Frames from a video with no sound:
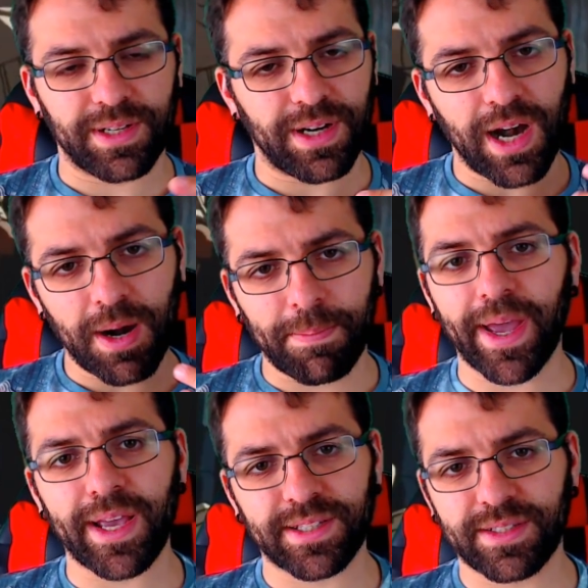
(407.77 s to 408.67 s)
her
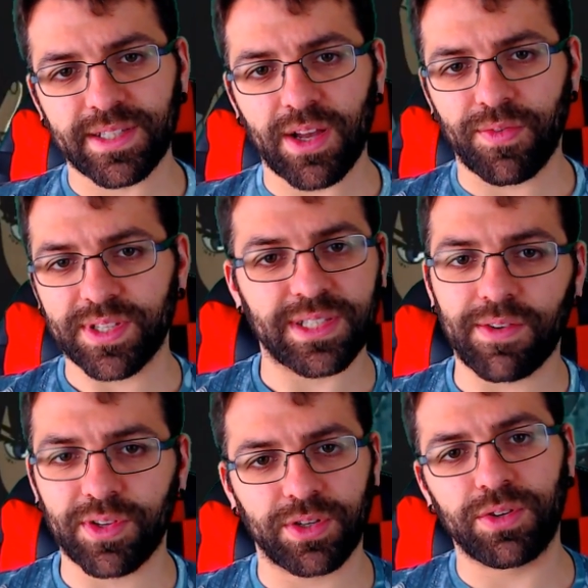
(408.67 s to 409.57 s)
past itself has
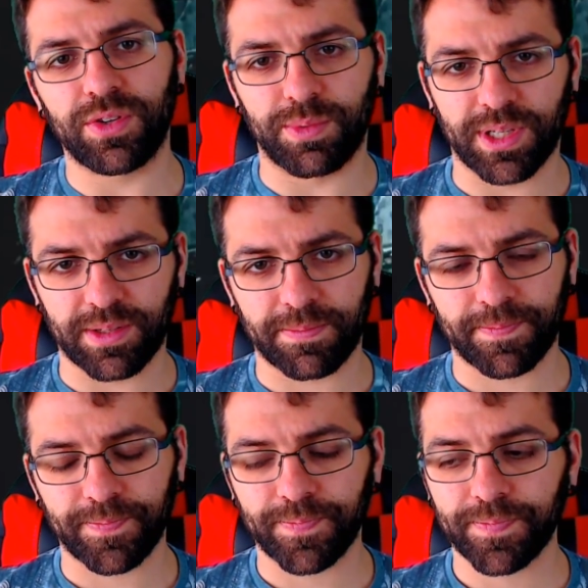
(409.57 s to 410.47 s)
nothing to do with it.
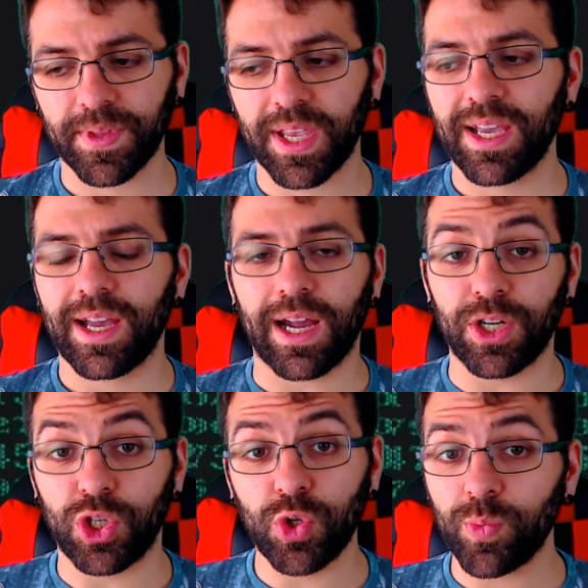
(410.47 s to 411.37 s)

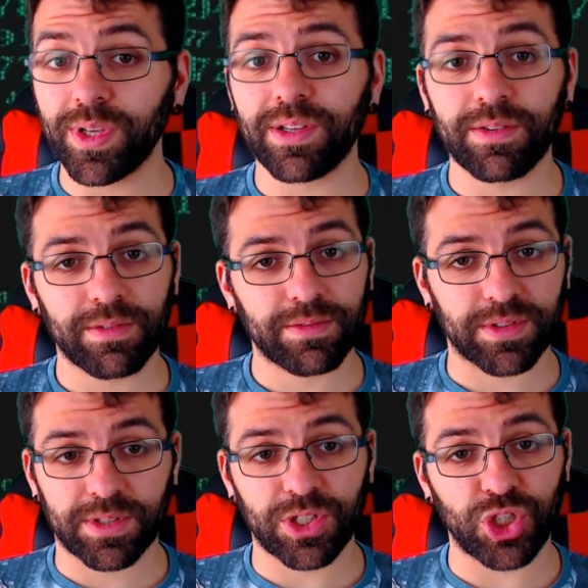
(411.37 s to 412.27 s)
And during
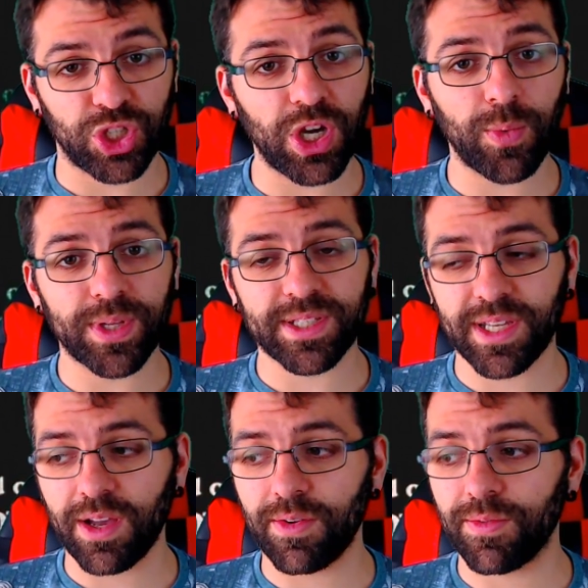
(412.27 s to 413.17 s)
the show
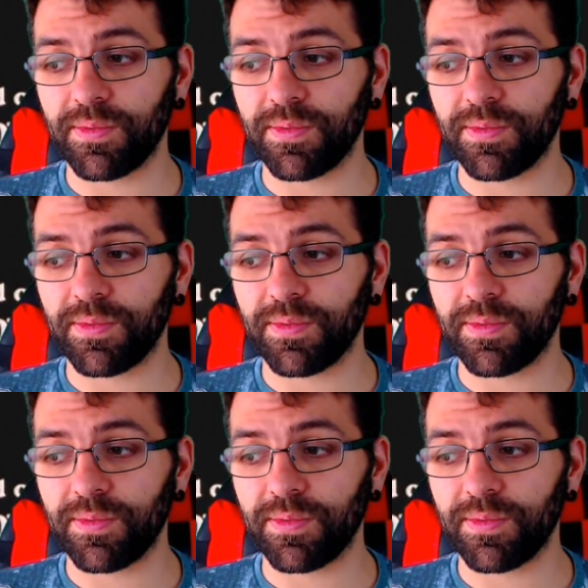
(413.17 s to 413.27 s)
itself,